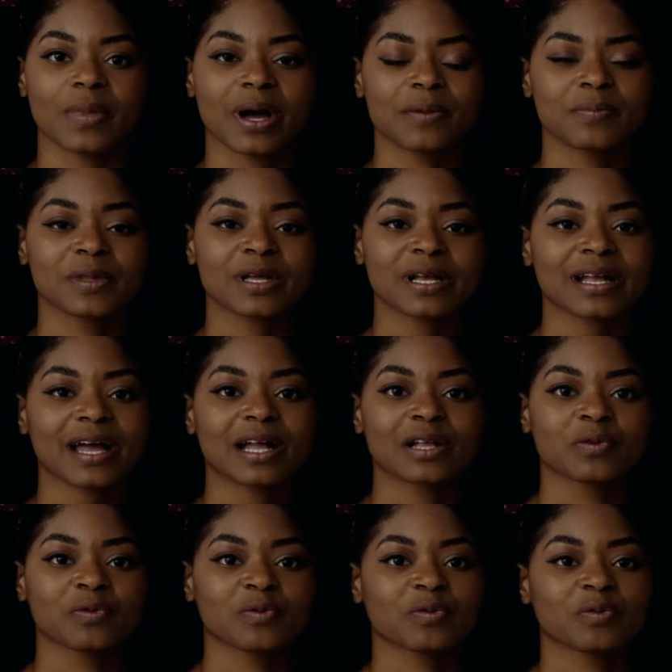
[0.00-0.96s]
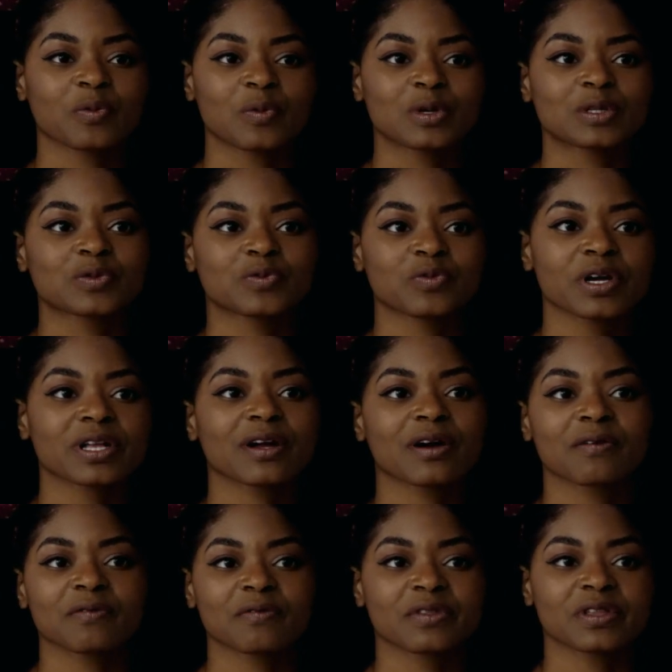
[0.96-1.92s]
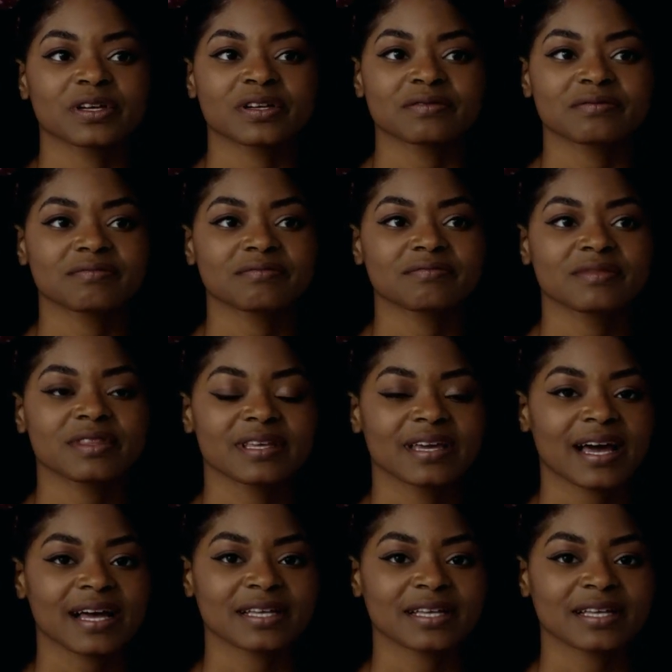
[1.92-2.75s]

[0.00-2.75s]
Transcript: my blood had was rid of the the